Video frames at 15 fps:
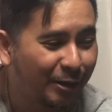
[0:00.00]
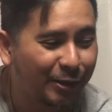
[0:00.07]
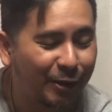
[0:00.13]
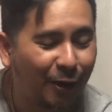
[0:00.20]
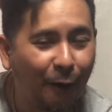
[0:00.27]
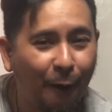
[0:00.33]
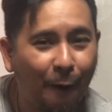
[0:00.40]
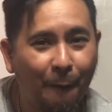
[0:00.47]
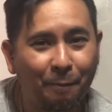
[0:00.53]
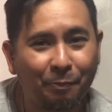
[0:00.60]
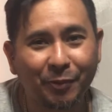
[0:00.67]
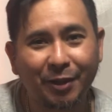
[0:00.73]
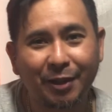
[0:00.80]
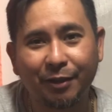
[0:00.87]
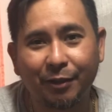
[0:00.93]
So
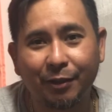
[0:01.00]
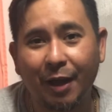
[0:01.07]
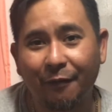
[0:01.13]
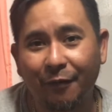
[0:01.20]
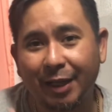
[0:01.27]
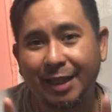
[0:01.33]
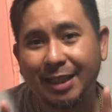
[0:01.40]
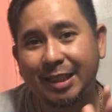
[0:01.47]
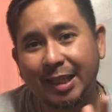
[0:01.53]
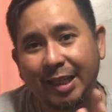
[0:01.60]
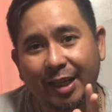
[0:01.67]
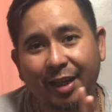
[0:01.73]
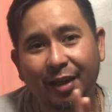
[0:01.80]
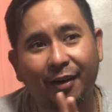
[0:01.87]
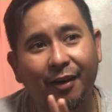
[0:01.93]
you definitely
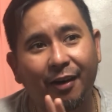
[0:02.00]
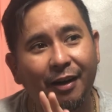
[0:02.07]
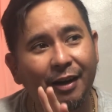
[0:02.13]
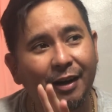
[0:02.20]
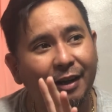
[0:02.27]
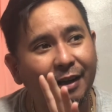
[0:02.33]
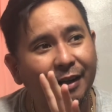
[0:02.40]
see here